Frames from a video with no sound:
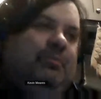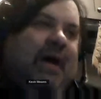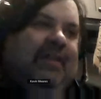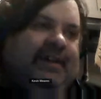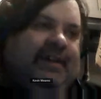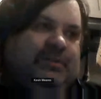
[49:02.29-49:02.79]

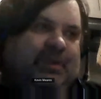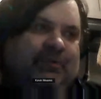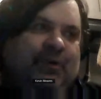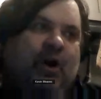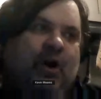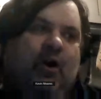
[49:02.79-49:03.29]
Malleus
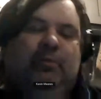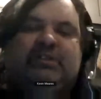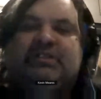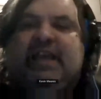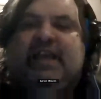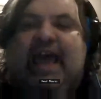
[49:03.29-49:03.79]
Maleficarum,
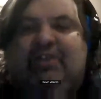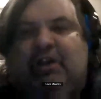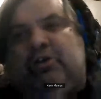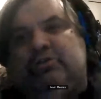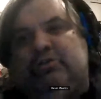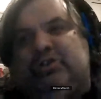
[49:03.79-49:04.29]
which is the
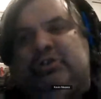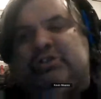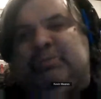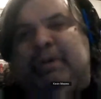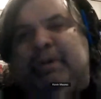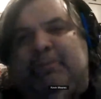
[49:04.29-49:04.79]
Catholic
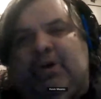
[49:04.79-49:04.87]
Church's